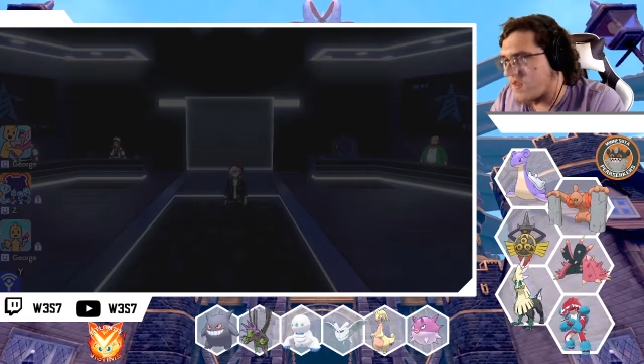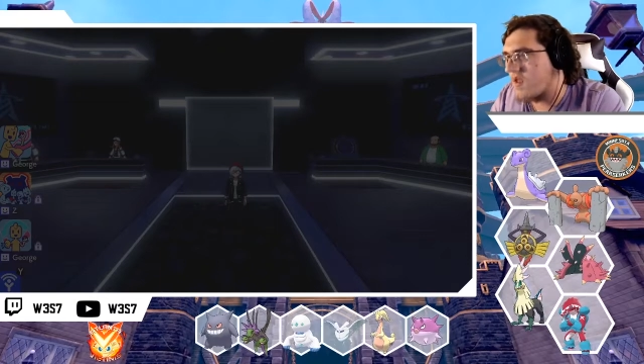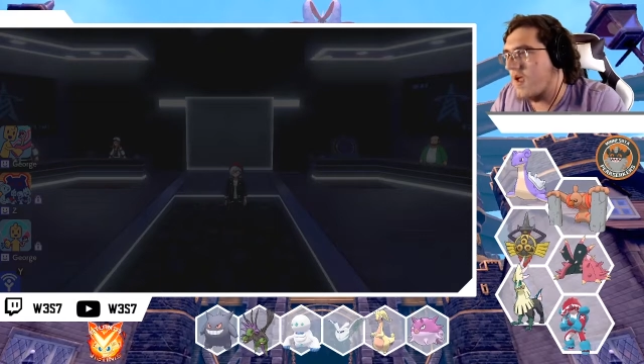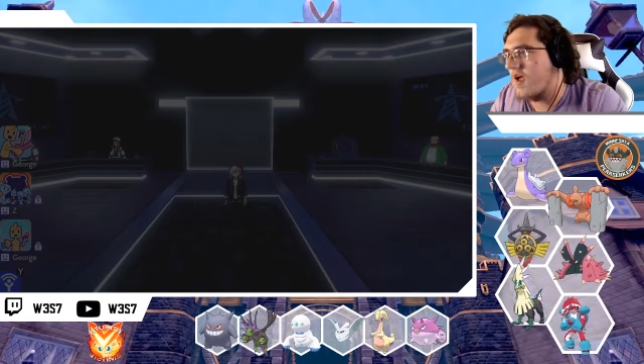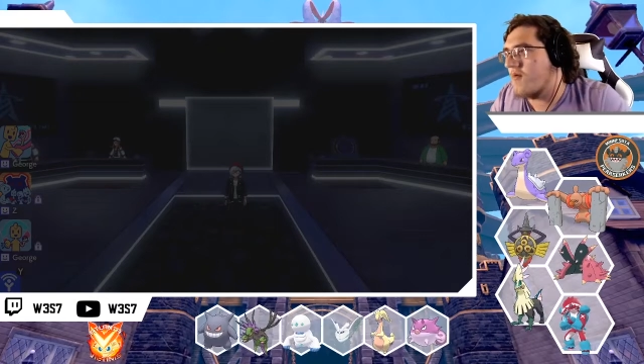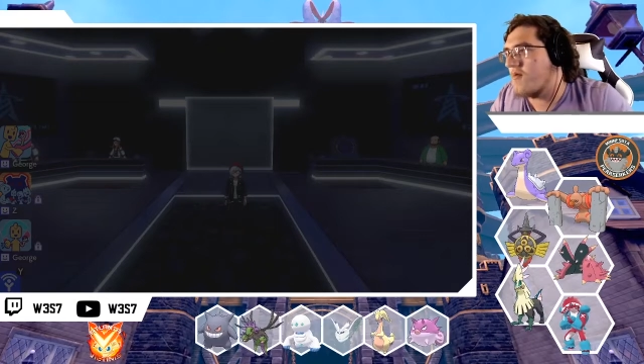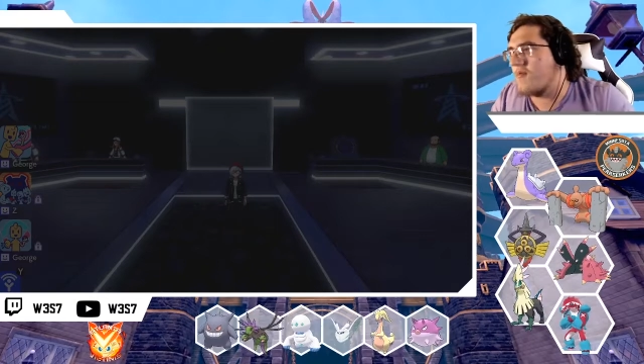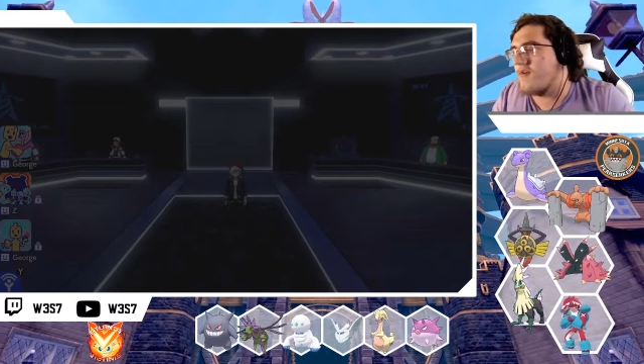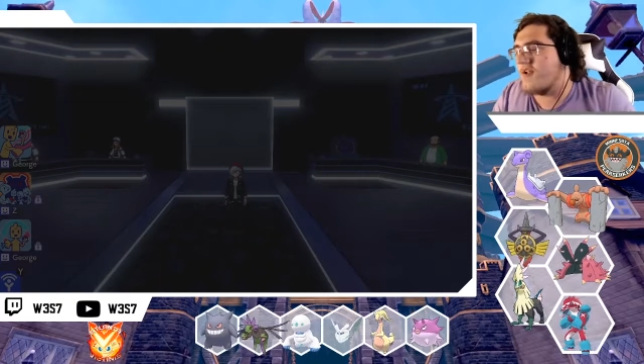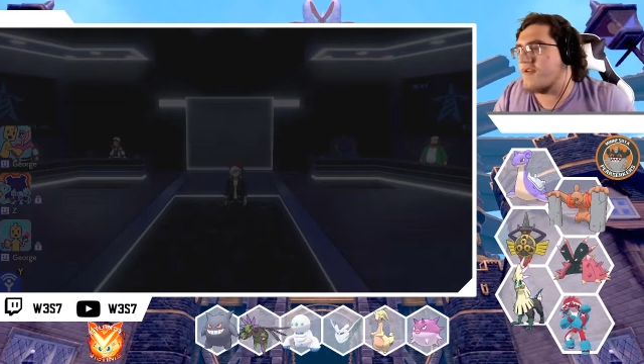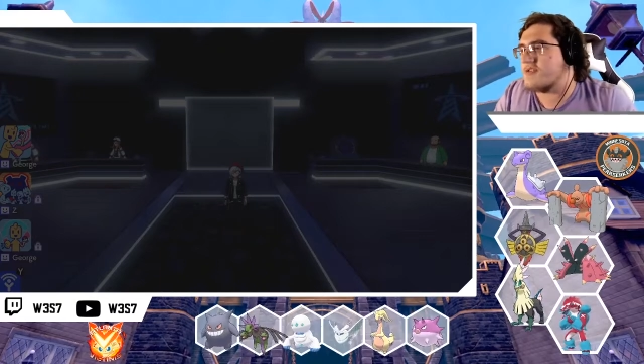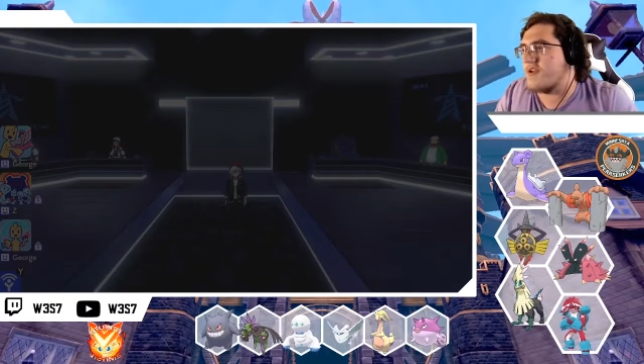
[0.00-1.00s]
At one point, I
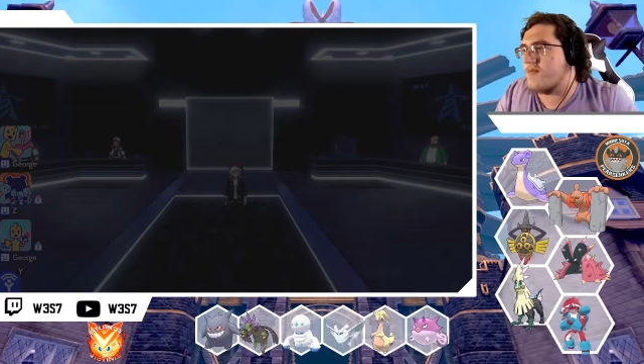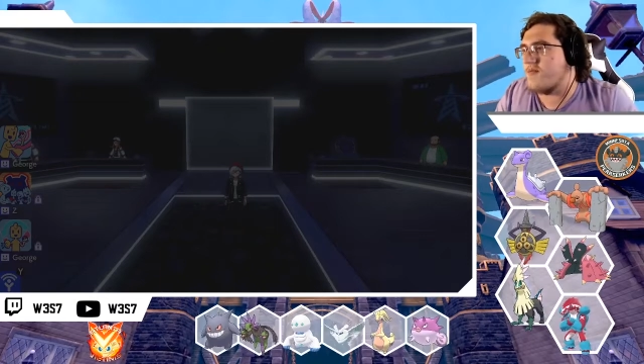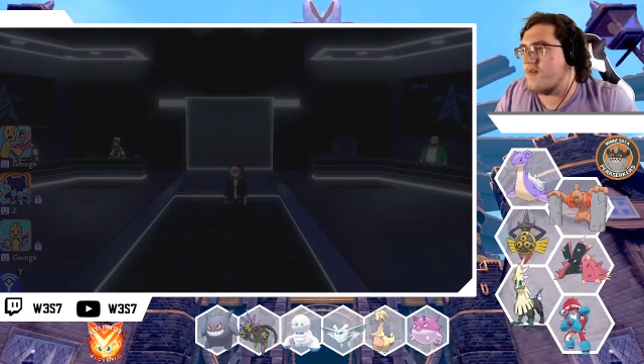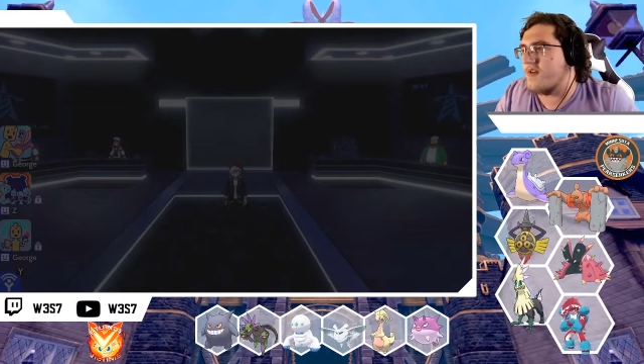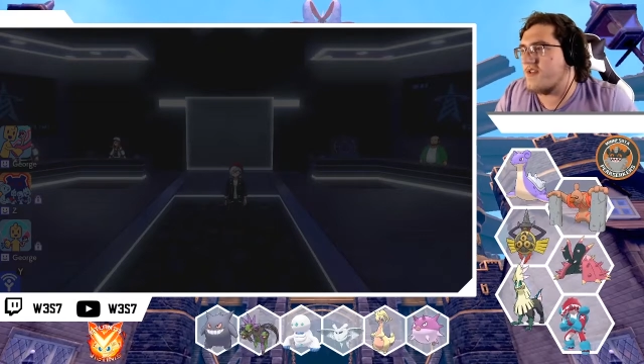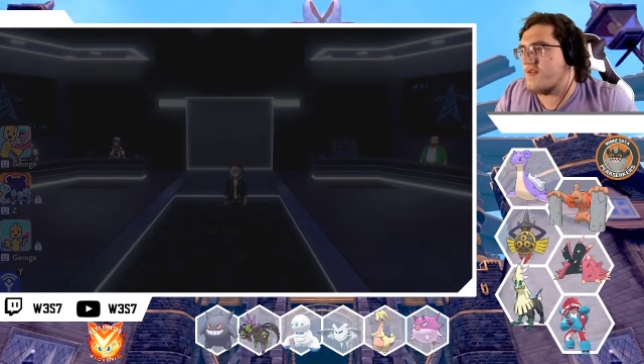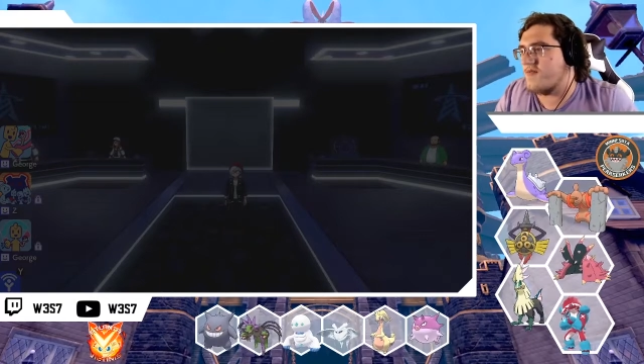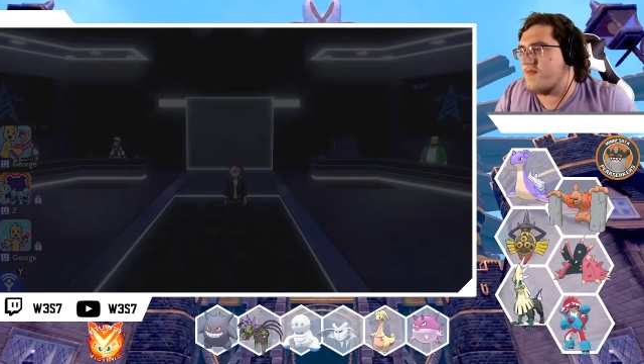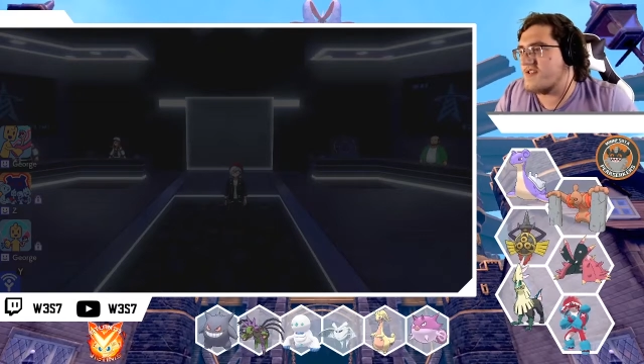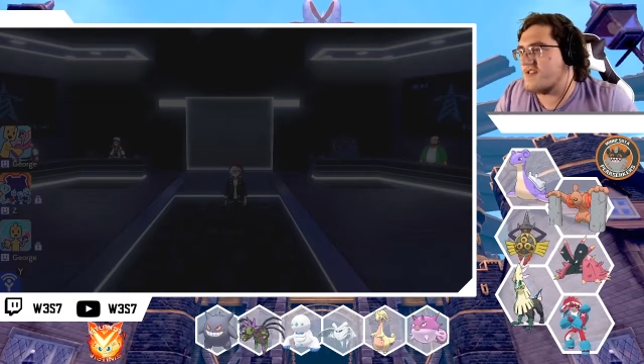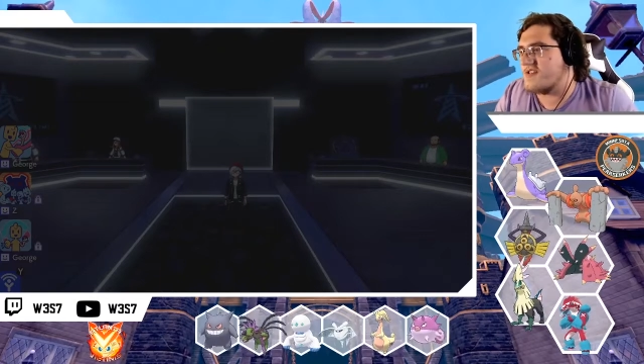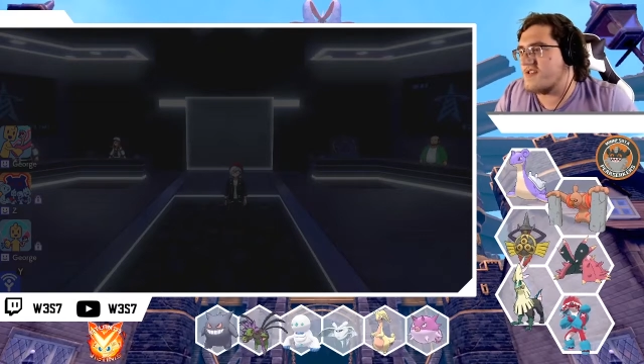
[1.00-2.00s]
was like, "What? Is, what
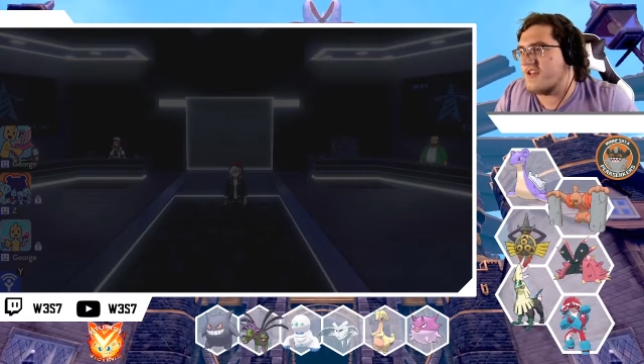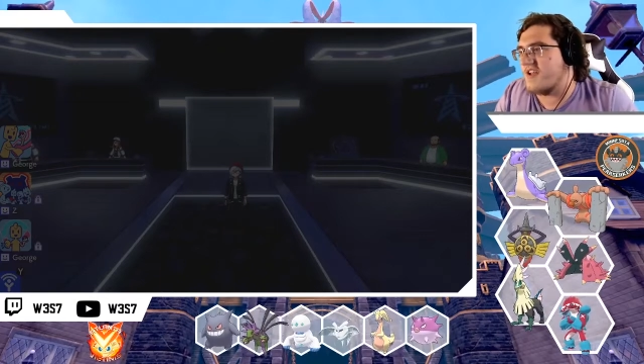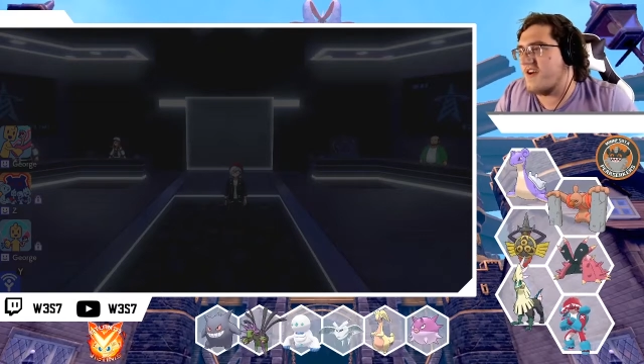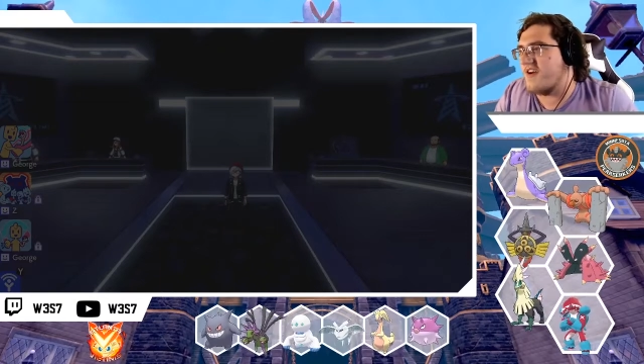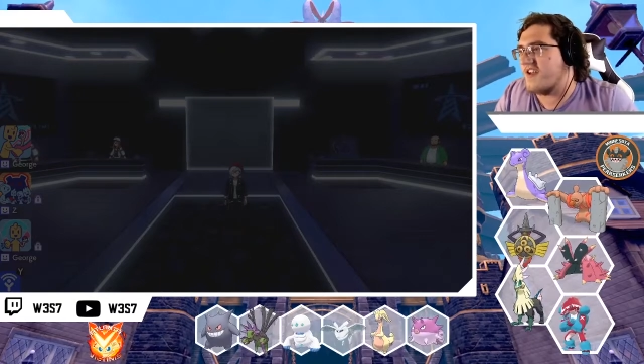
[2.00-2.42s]
is this thing called?"